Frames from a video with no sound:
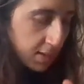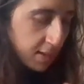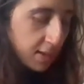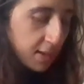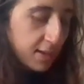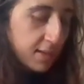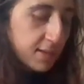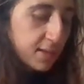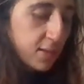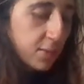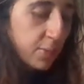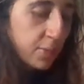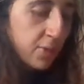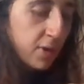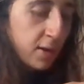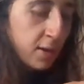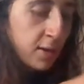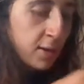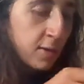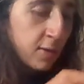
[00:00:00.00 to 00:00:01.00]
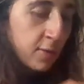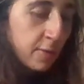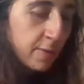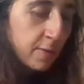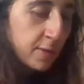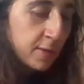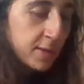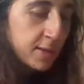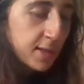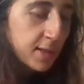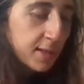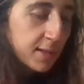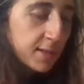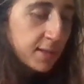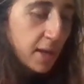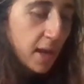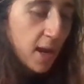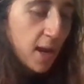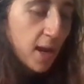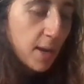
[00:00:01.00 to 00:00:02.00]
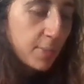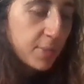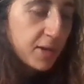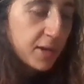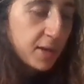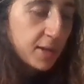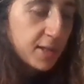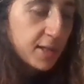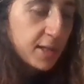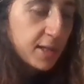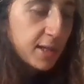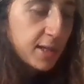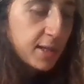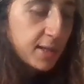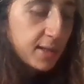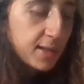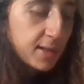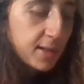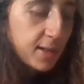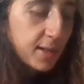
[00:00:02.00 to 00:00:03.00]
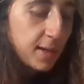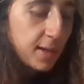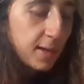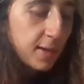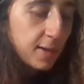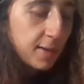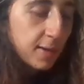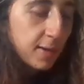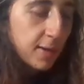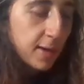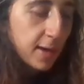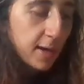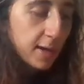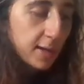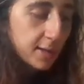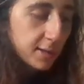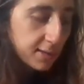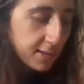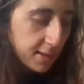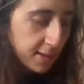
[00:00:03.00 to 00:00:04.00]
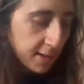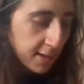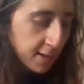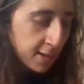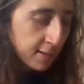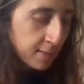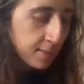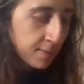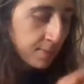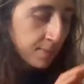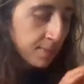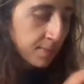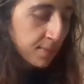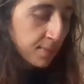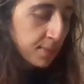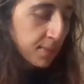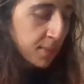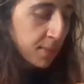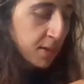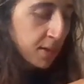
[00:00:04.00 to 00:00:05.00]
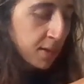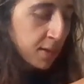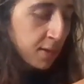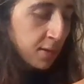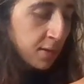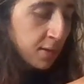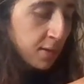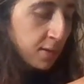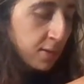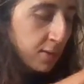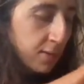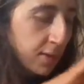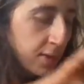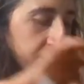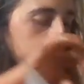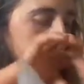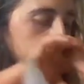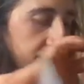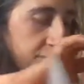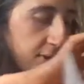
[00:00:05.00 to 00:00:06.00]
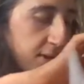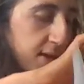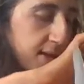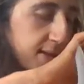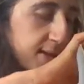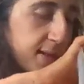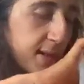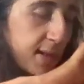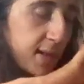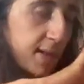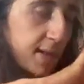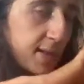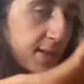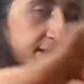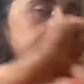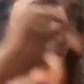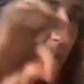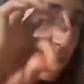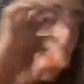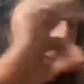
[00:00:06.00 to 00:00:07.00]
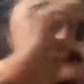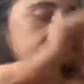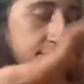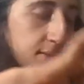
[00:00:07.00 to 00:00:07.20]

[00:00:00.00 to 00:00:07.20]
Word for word: Then so bring it over until the top touches the other edge. Then you can increase this.